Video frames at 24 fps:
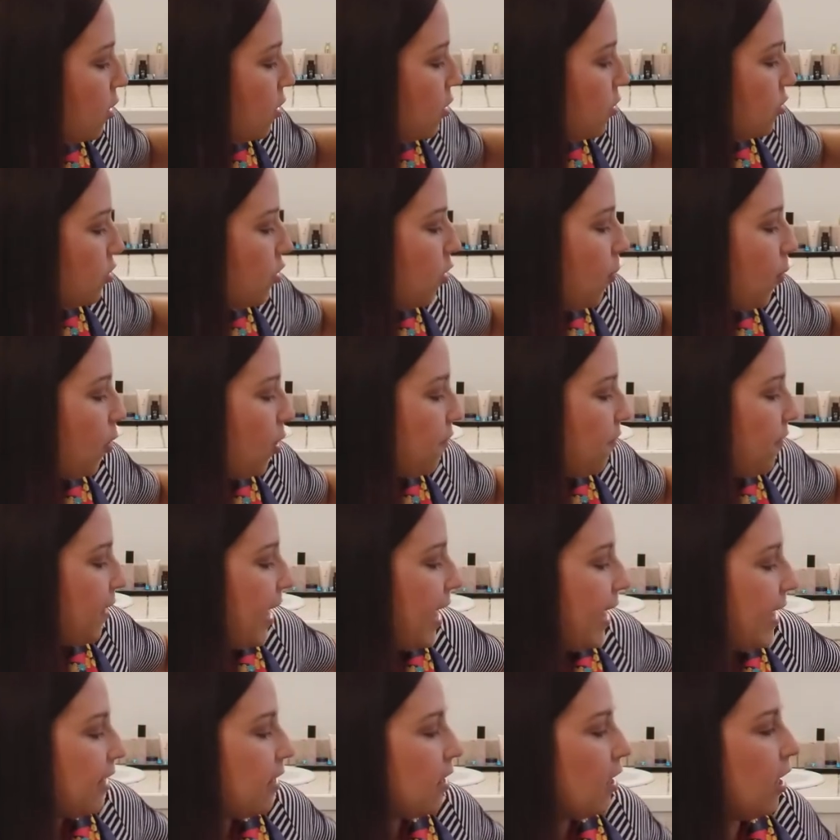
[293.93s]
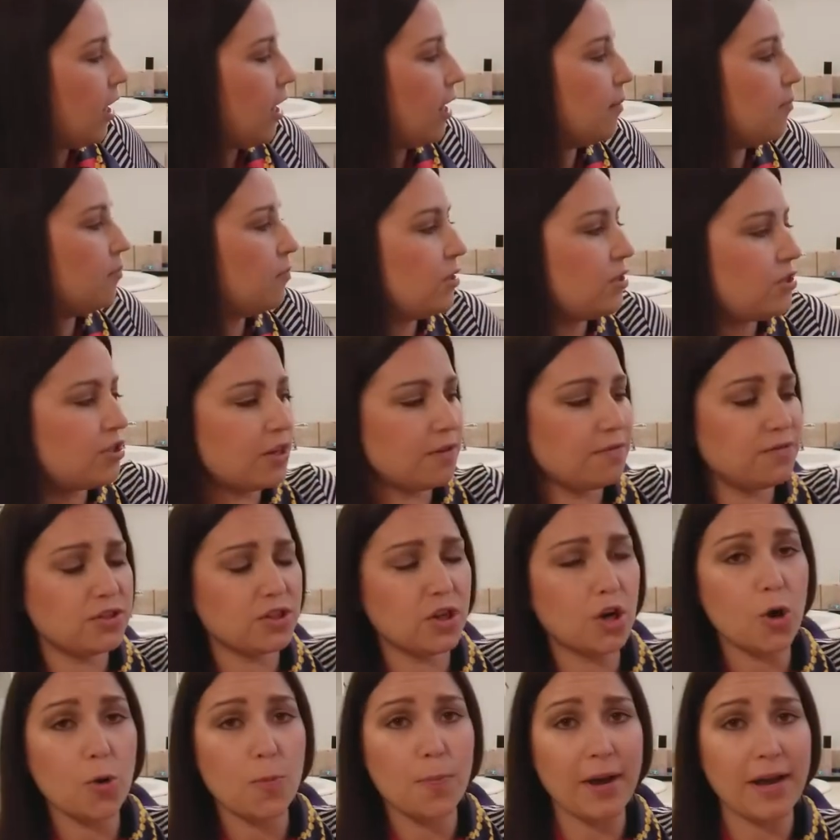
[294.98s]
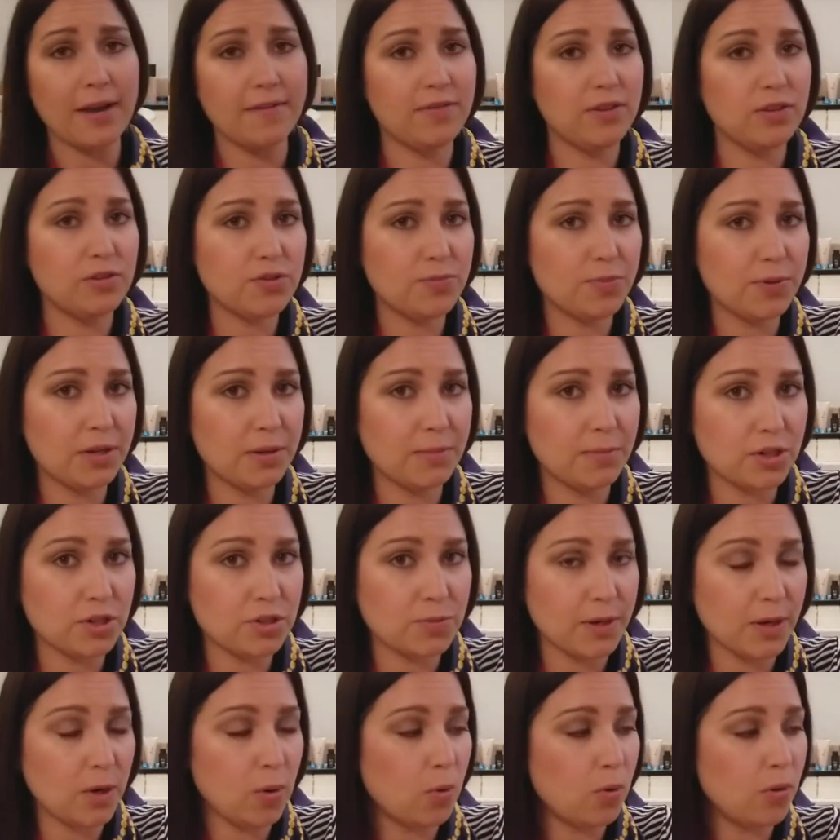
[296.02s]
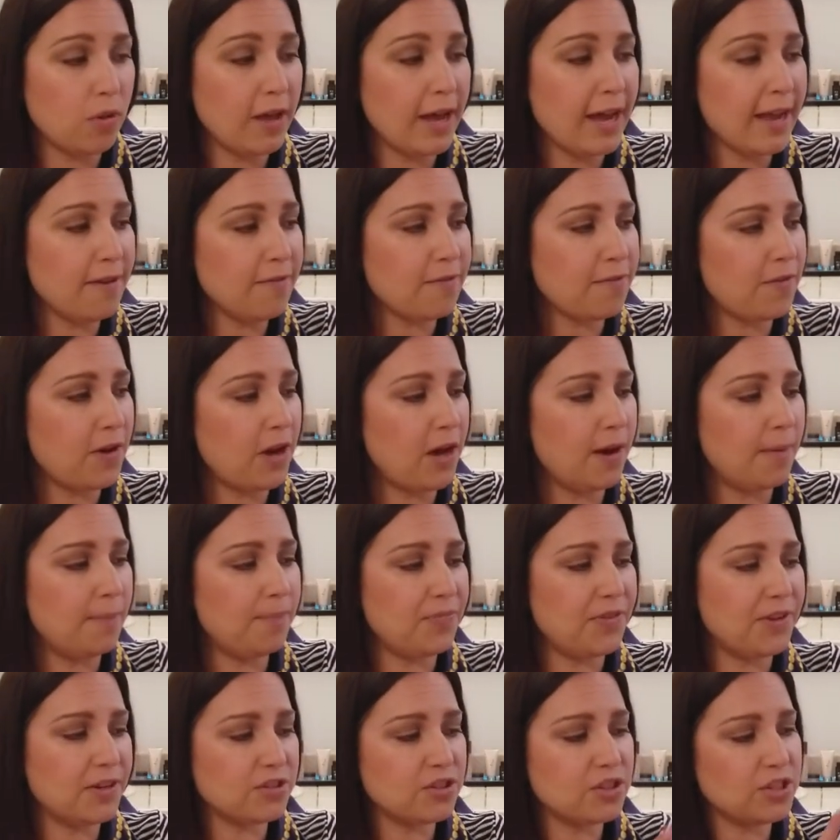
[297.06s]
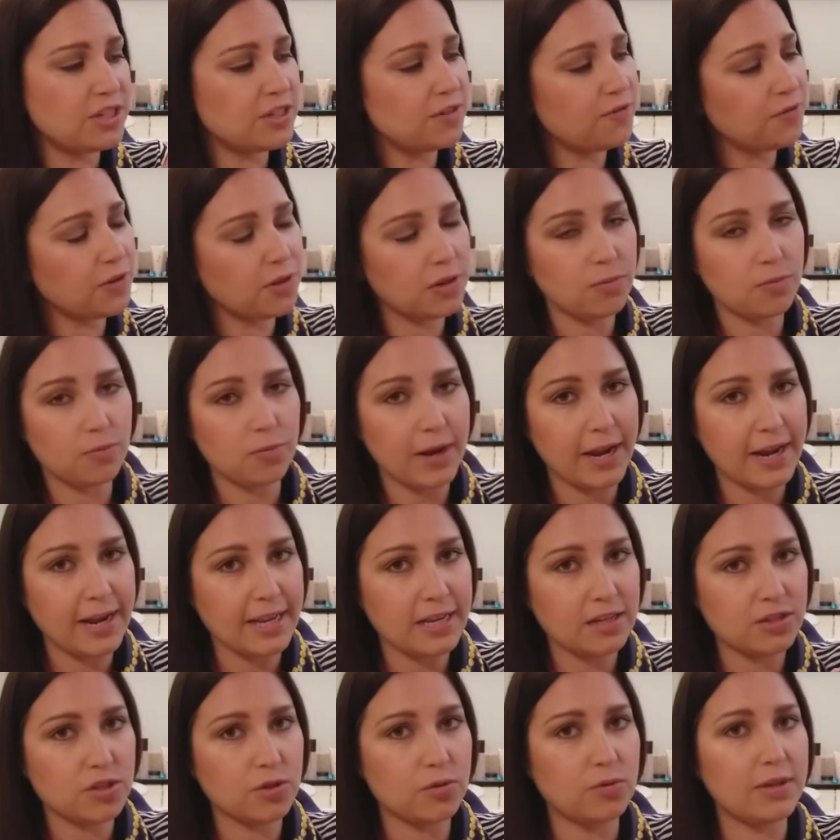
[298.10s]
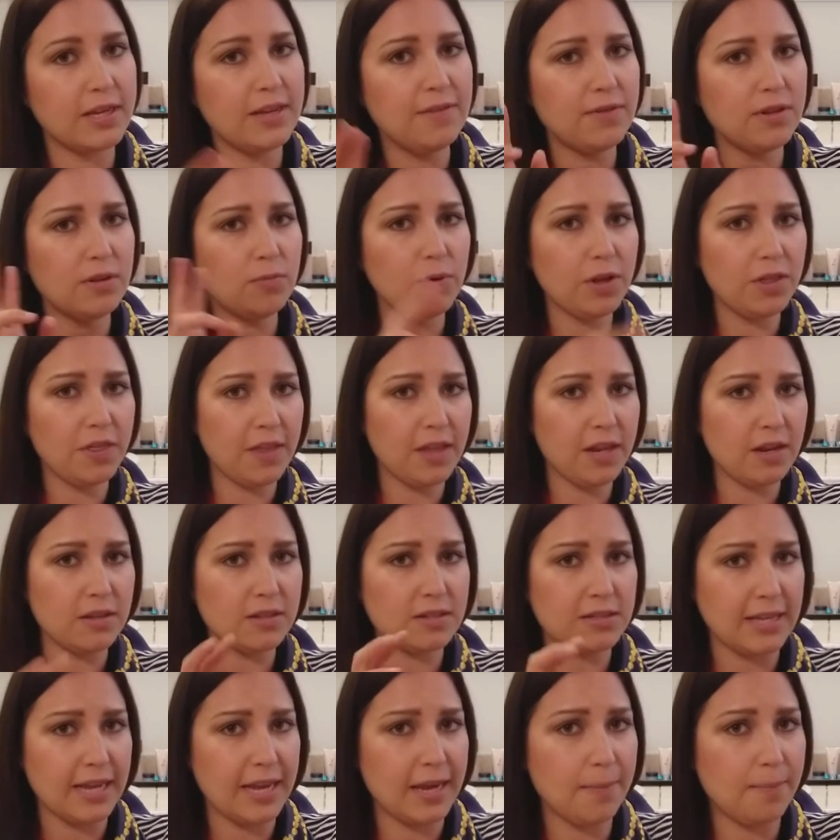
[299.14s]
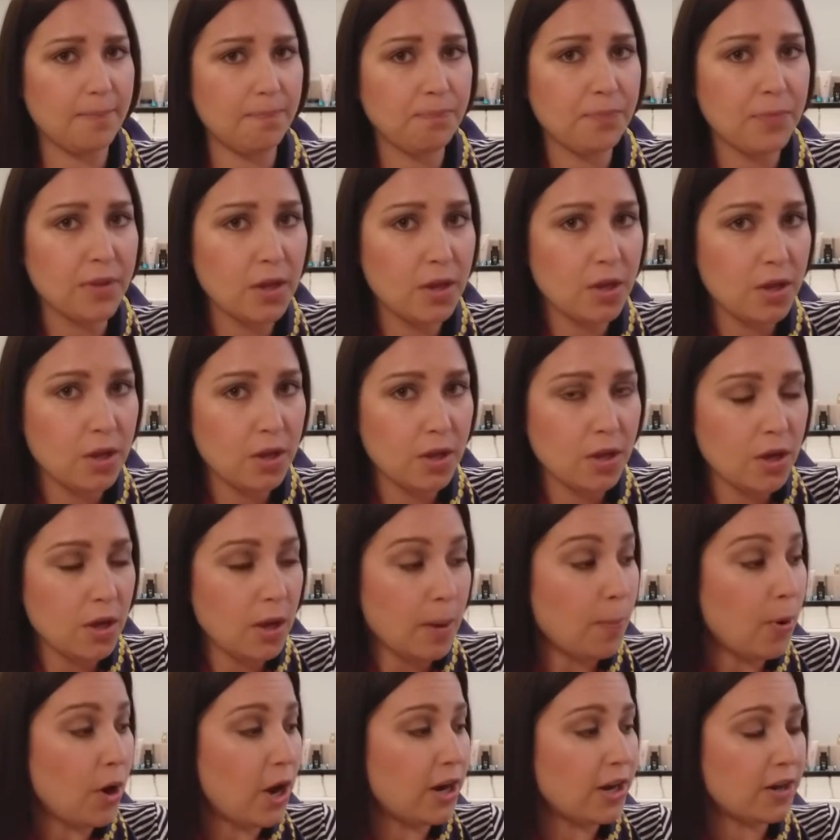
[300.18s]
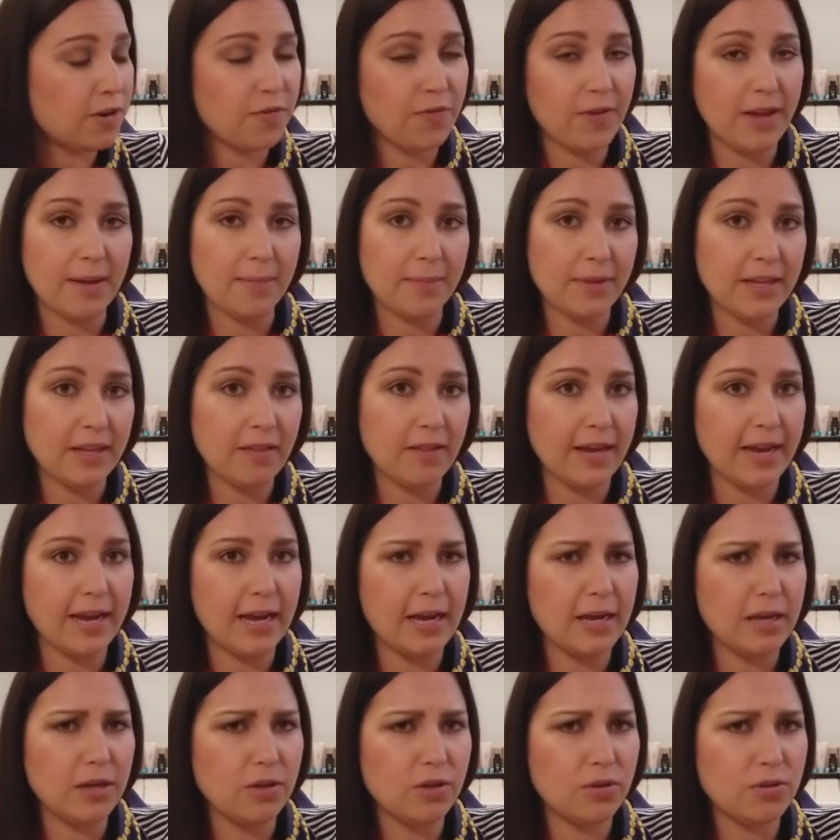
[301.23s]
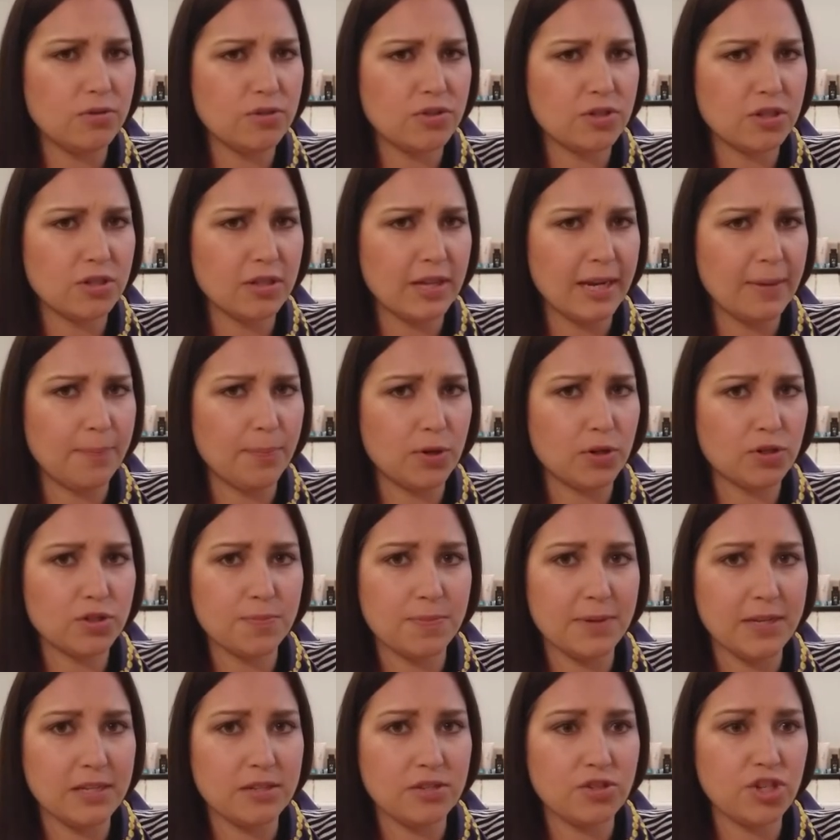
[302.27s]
So no more of that. Um, Dove soap I've used pretty much my whole life. Um, there's a different rating. So even within the same product family. Like I use like Burt's Bees